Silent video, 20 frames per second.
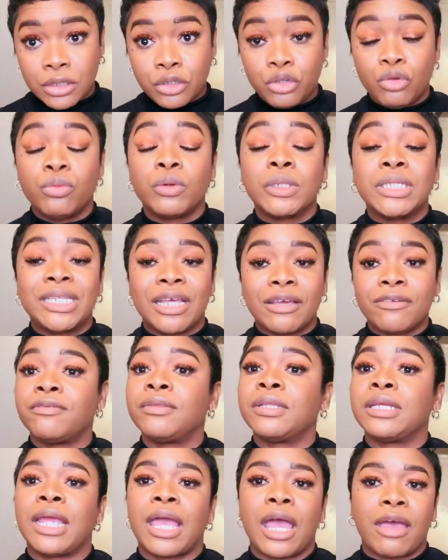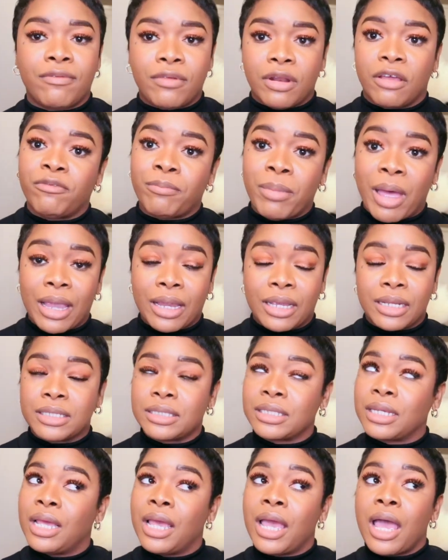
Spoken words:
You will definitely have enough pockets.